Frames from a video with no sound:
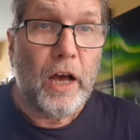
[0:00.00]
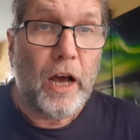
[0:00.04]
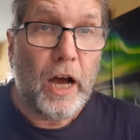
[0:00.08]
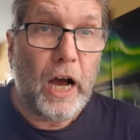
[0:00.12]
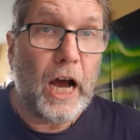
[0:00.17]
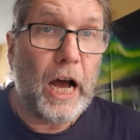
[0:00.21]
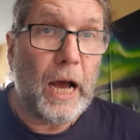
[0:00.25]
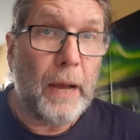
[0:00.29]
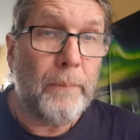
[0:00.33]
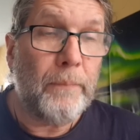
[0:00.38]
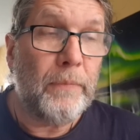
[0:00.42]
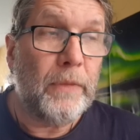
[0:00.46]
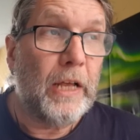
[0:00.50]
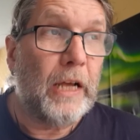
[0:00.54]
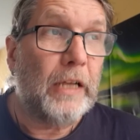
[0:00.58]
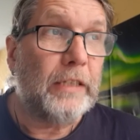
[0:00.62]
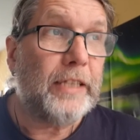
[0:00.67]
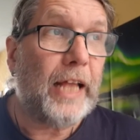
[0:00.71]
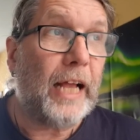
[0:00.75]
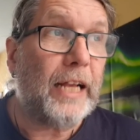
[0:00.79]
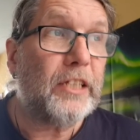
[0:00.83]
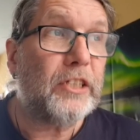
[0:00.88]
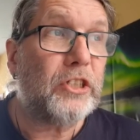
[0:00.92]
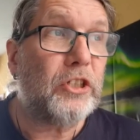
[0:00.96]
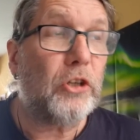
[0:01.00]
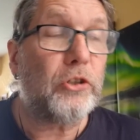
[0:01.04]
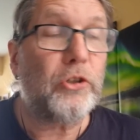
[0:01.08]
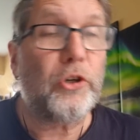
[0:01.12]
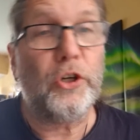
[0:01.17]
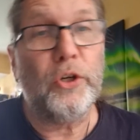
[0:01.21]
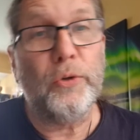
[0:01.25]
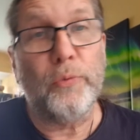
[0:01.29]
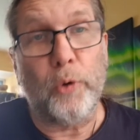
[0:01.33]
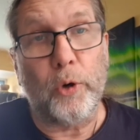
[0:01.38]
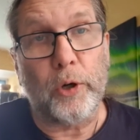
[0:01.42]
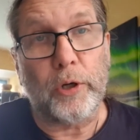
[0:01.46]
That's not
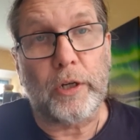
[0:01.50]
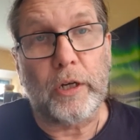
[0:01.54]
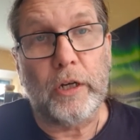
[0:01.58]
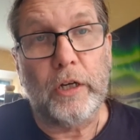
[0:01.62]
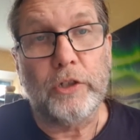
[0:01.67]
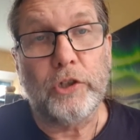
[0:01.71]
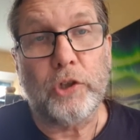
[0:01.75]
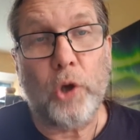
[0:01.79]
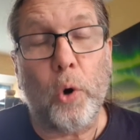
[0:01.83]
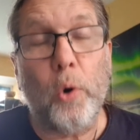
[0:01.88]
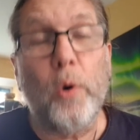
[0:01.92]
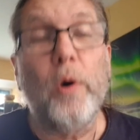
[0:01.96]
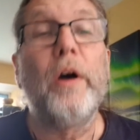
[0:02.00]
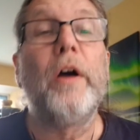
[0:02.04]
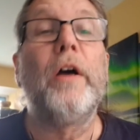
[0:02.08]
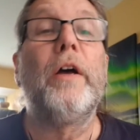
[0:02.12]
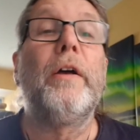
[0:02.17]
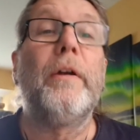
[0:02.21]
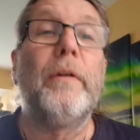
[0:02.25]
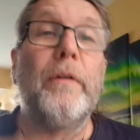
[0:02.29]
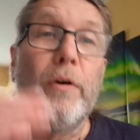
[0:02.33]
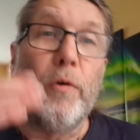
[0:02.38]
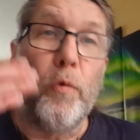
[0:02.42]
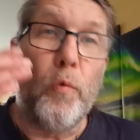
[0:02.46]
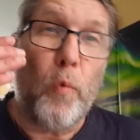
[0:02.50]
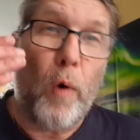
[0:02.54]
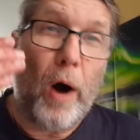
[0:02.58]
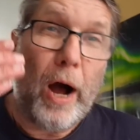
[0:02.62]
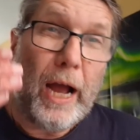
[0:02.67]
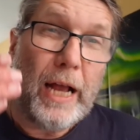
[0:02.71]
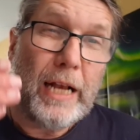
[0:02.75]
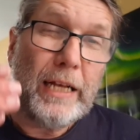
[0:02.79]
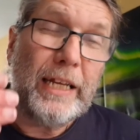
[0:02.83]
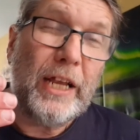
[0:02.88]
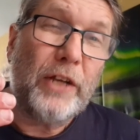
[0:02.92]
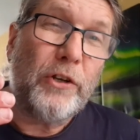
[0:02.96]
going to work. So
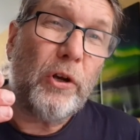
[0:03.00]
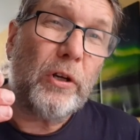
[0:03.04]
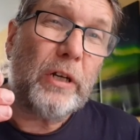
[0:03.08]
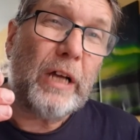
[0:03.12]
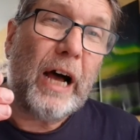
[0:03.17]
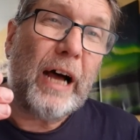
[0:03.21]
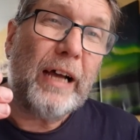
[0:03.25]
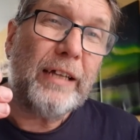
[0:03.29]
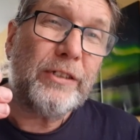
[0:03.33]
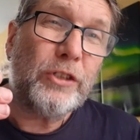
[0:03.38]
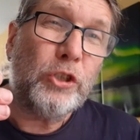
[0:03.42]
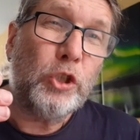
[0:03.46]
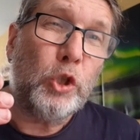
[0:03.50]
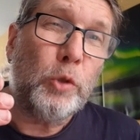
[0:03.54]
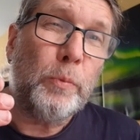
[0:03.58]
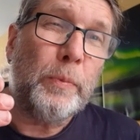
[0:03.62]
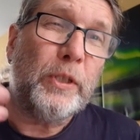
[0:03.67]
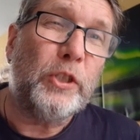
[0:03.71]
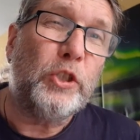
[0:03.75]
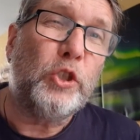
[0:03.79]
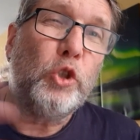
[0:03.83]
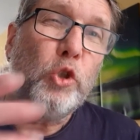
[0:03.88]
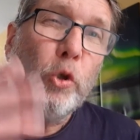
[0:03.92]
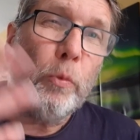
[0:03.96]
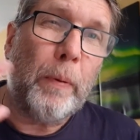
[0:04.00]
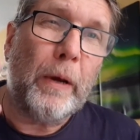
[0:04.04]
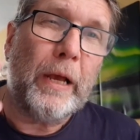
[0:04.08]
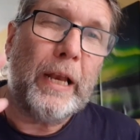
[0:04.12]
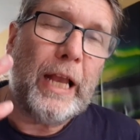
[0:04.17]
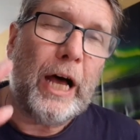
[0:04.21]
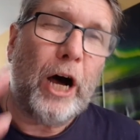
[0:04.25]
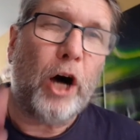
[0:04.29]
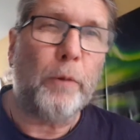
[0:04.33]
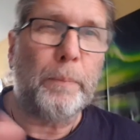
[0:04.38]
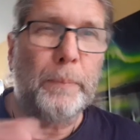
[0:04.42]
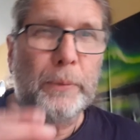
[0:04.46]
while they're not asking you to be super
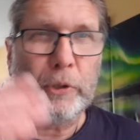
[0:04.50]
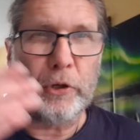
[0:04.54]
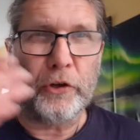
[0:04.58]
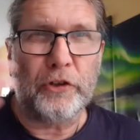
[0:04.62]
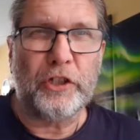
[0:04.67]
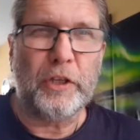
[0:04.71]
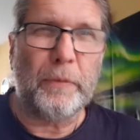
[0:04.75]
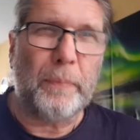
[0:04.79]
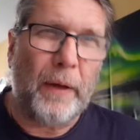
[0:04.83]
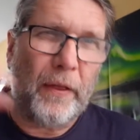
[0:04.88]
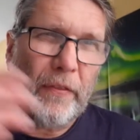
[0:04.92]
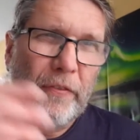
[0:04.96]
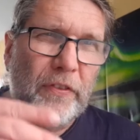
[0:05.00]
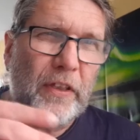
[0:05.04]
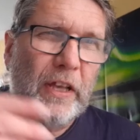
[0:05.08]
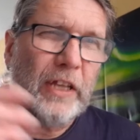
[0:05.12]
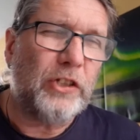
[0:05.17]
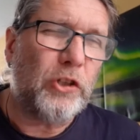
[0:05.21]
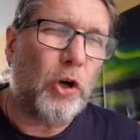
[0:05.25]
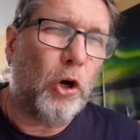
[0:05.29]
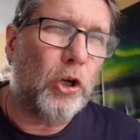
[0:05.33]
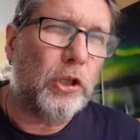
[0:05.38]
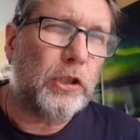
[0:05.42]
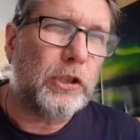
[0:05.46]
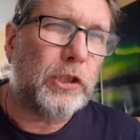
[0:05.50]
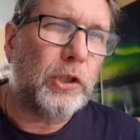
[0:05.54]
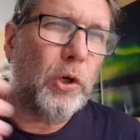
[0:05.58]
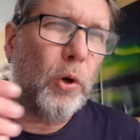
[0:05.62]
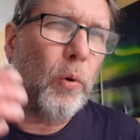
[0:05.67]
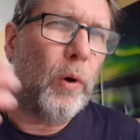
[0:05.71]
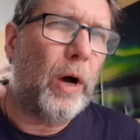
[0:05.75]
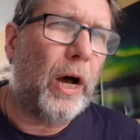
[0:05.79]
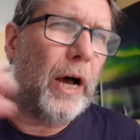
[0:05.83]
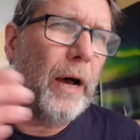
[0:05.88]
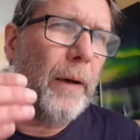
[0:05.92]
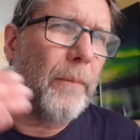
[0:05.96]
loud, because the Panther is
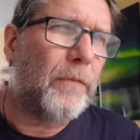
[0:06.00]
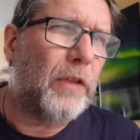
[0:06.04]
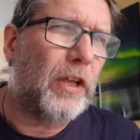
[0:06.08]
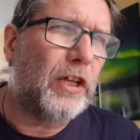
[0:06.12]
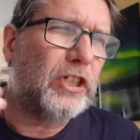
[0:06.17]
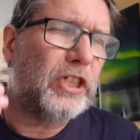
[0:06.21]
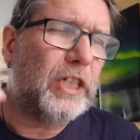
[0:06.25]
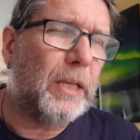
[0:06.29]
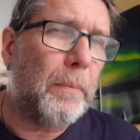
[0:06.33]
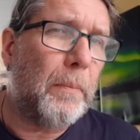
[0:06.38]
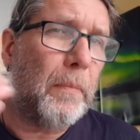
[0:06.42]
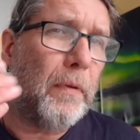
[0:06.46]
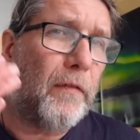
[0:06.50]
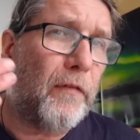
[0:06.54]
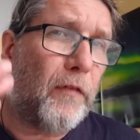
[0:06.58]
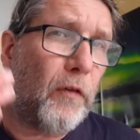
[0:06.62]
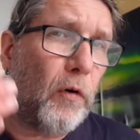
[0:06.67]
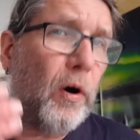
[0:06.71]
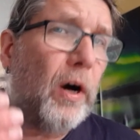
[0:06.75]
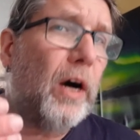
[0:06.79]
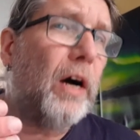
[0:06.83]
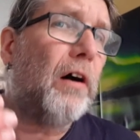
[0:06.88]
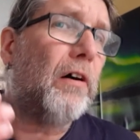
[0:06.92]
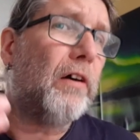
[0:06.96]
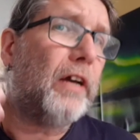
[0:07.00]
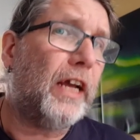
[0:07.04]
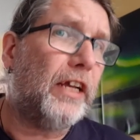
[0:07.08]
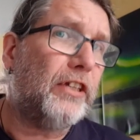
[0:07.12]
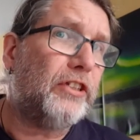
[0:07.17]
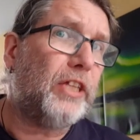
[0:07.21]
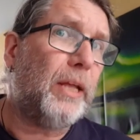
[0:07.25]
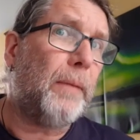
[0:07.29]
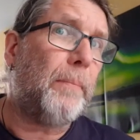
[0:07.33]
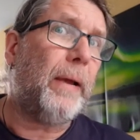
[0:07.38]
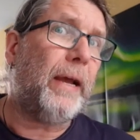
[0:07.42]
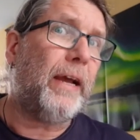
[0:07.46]
also a symbol for, okay,
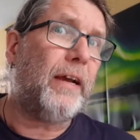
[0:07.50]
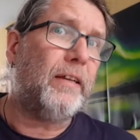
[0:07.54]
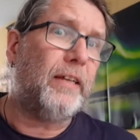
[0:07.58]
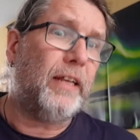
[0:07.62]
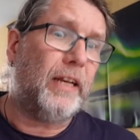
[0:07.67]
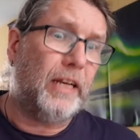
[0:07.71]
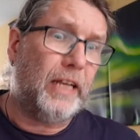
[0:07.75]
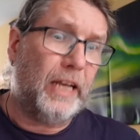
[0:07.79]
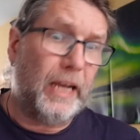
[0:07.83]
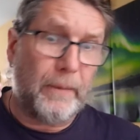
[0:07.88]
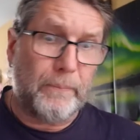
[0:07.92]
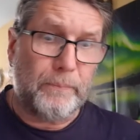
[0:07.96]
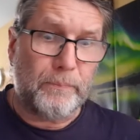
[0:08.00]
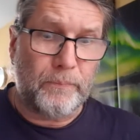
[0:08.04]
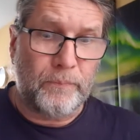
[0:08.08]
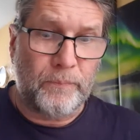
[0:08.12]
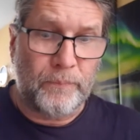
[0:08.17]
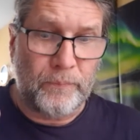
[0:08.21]
step back a little here.